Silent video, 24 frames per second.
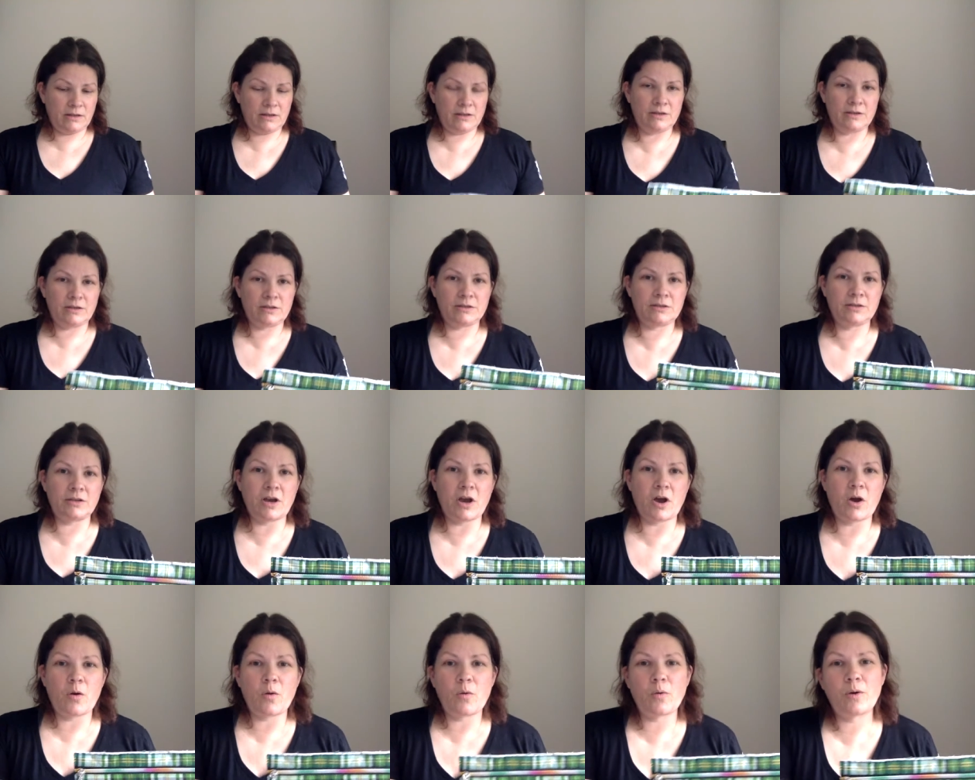
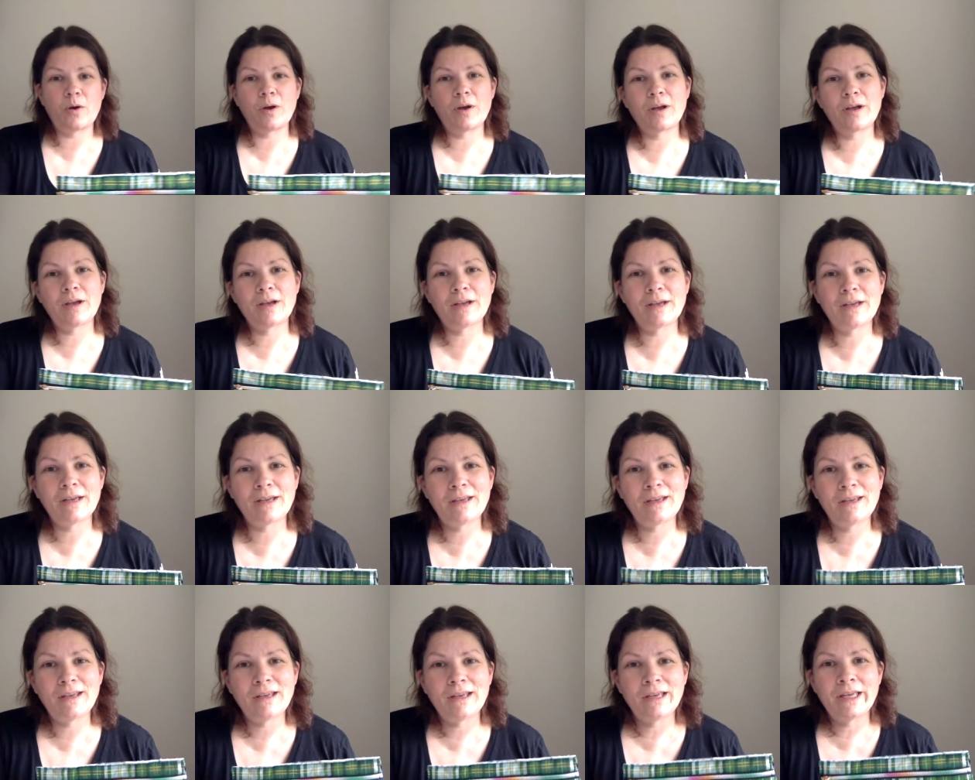so,
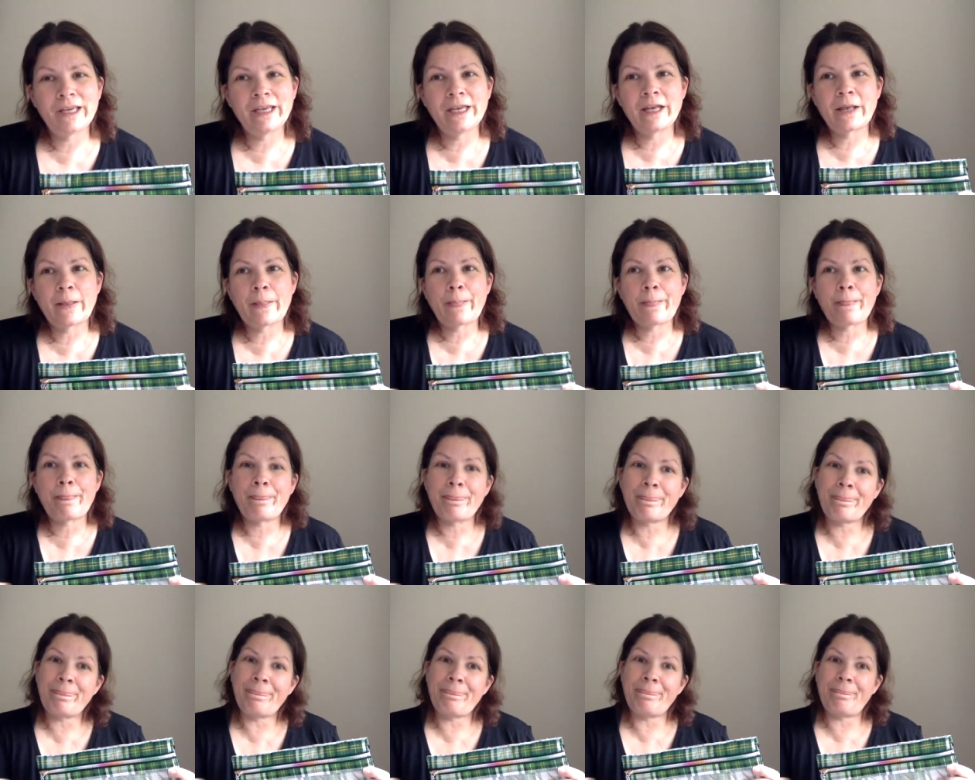
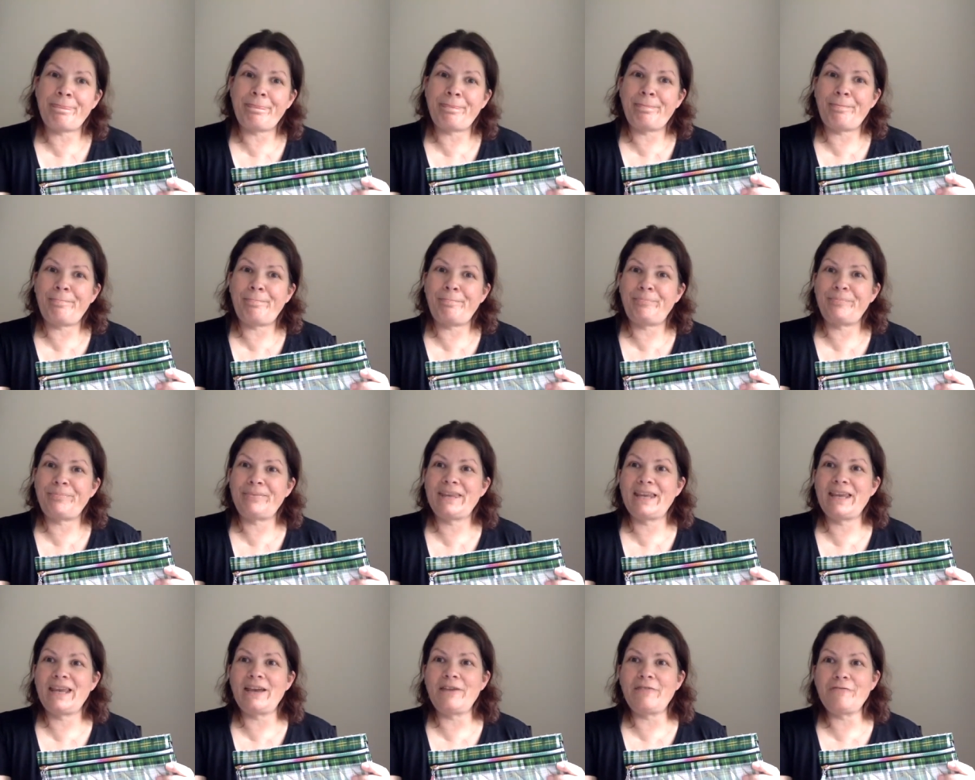
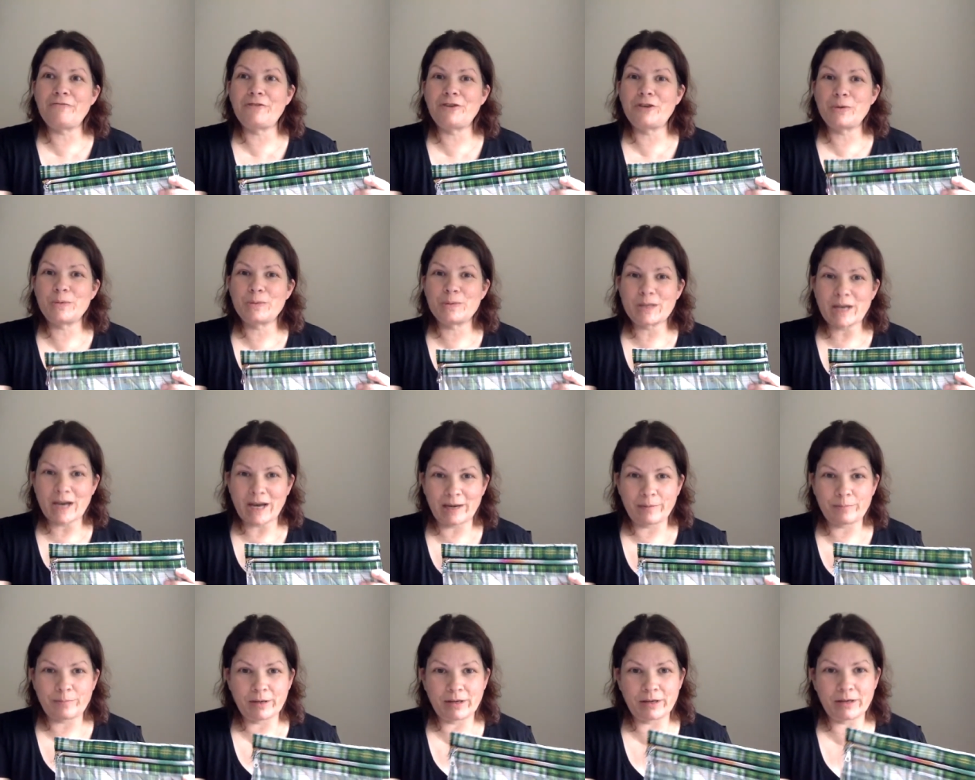if you
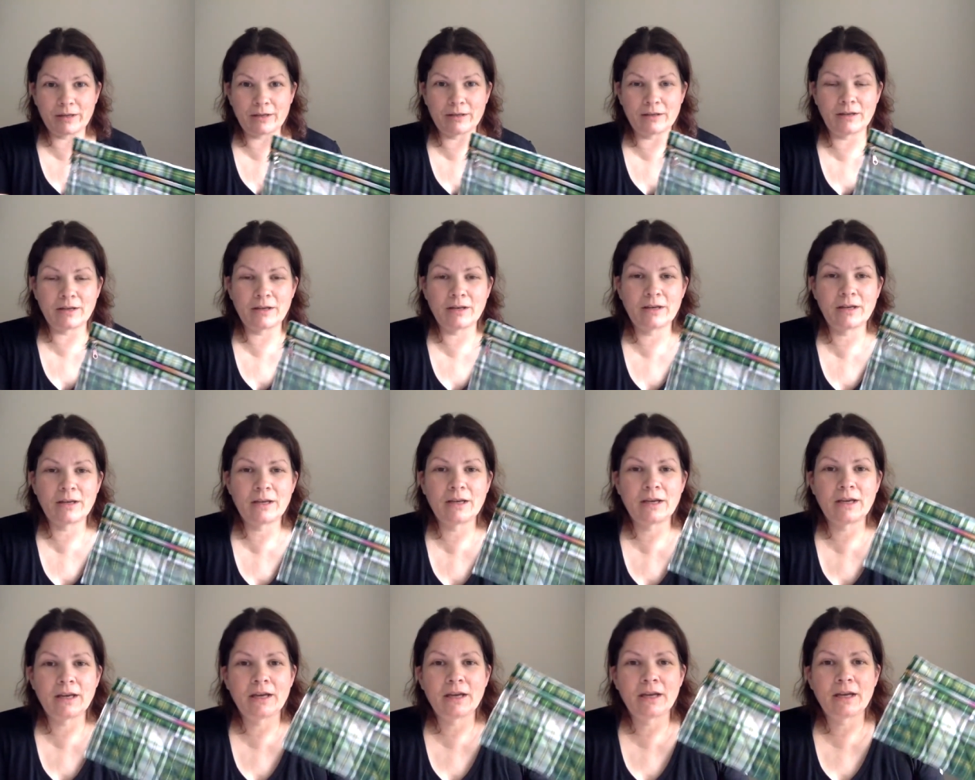type in
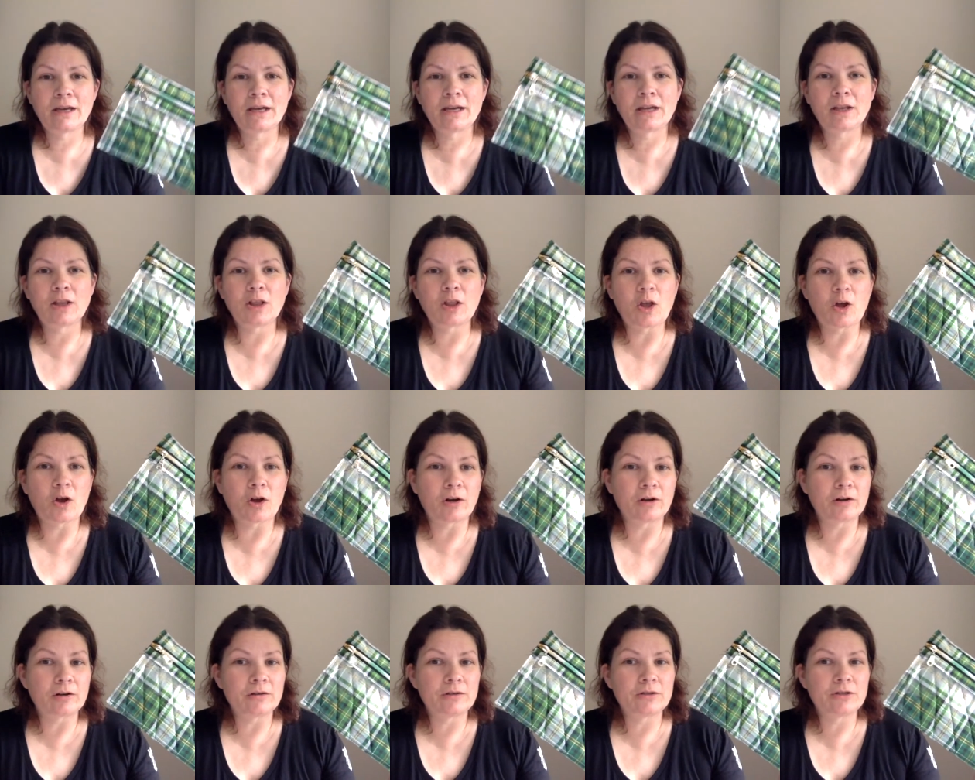
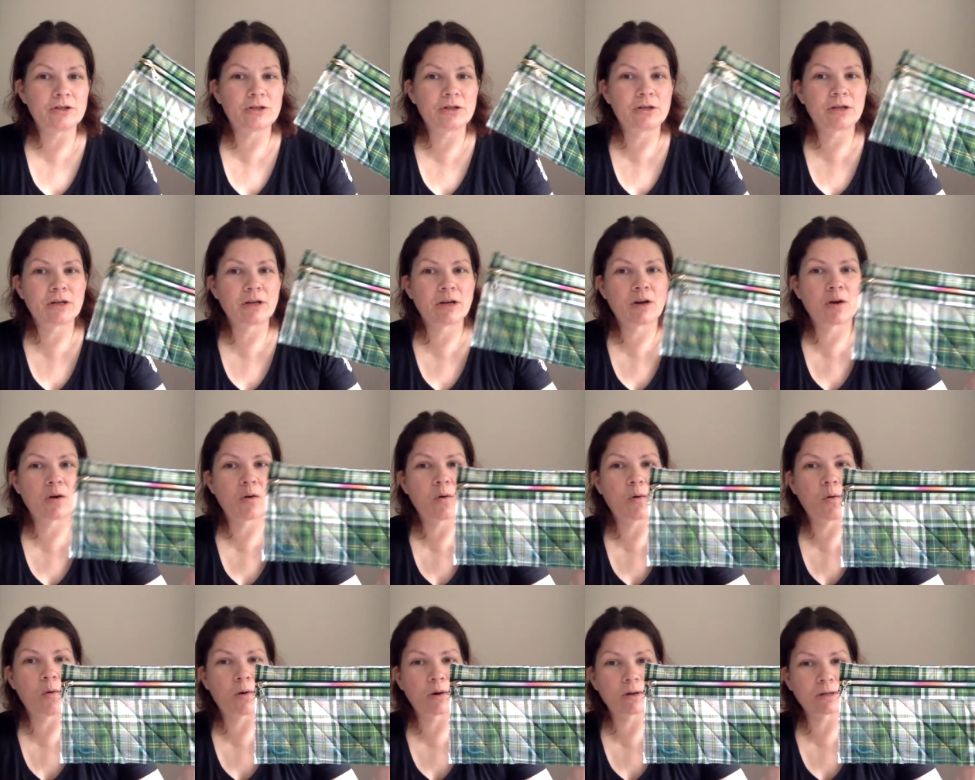large
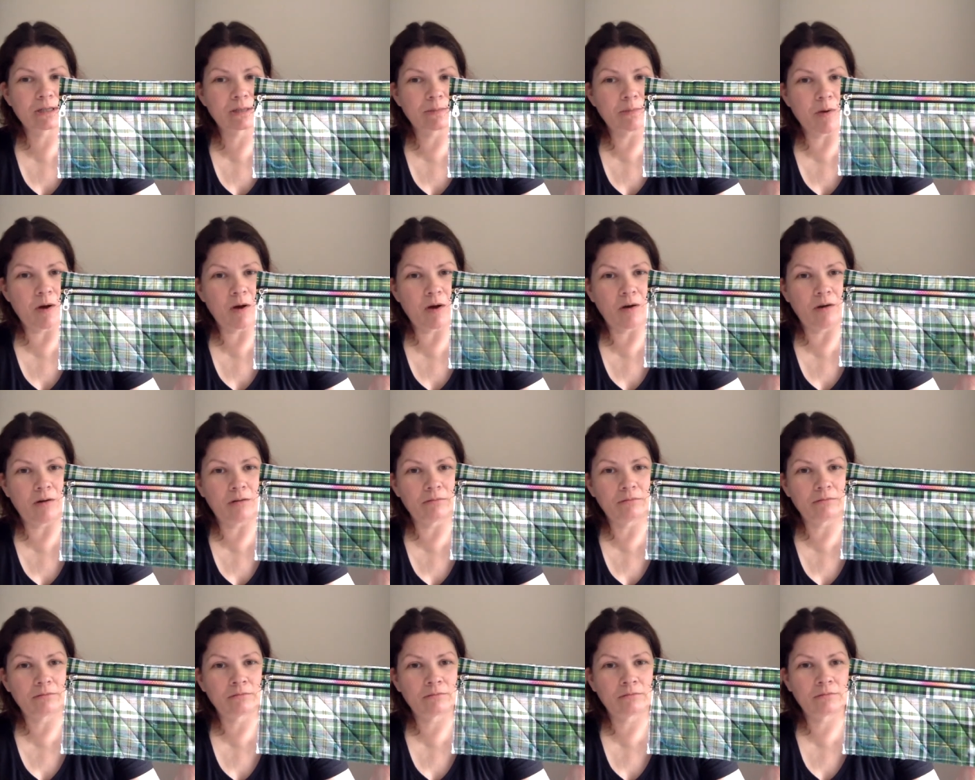or small